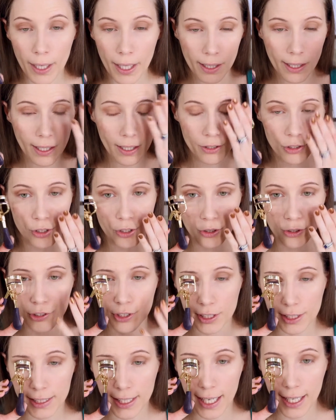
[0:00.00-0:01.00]
my lashes
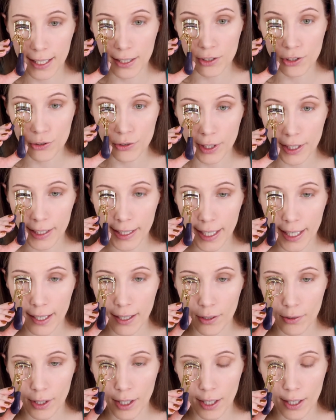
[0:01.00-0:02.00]
just hang straight
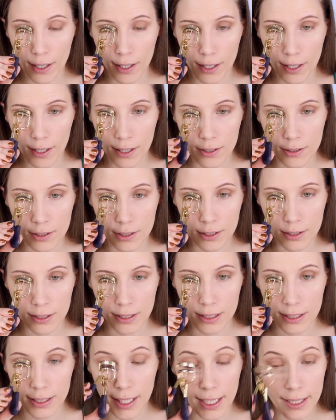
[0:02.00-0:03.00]
down and
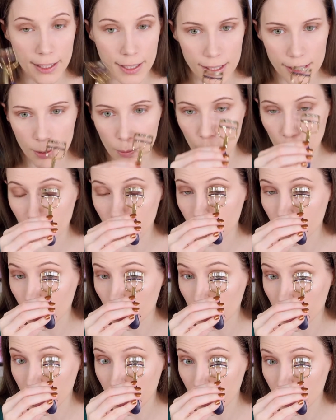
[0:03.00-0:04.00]
that doesn't work
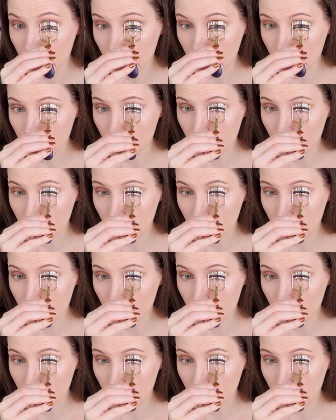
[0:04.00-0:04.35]
for me.